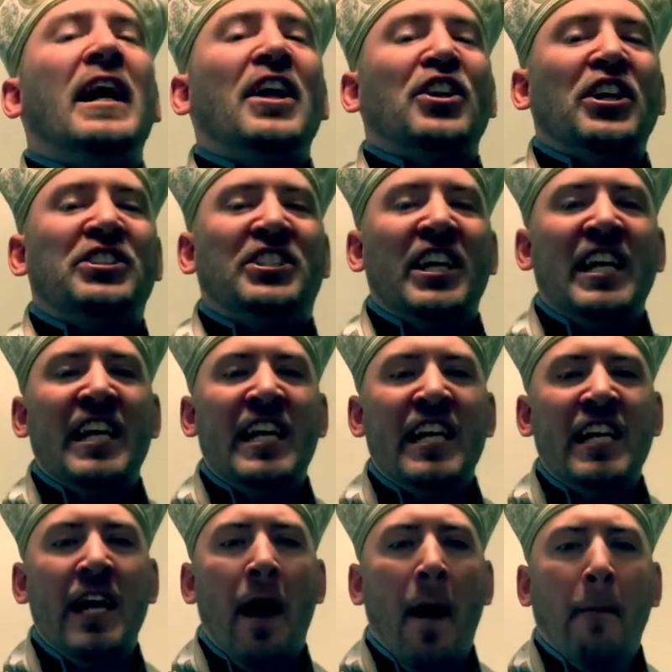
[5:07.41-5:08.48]
the
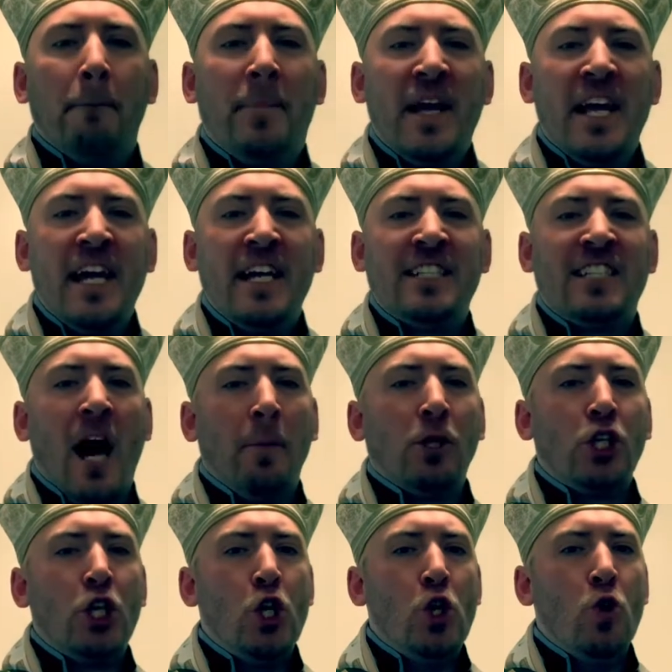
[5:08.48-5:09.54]

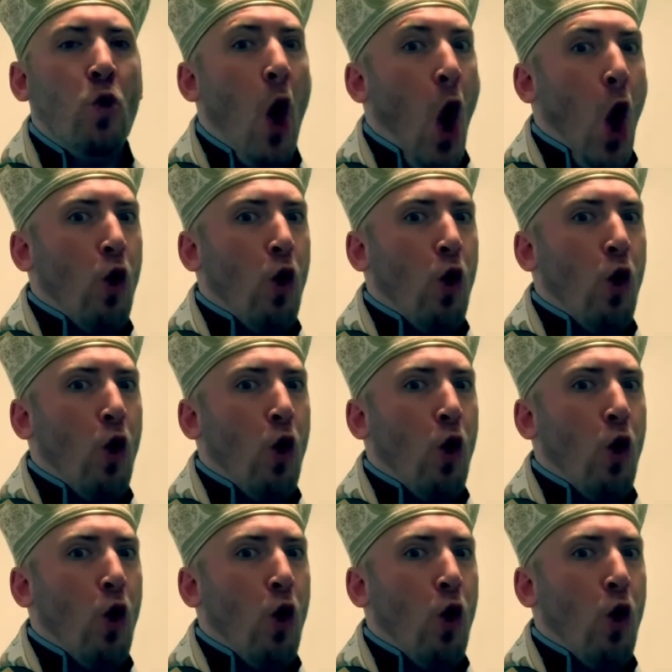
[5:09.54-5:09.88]
DBW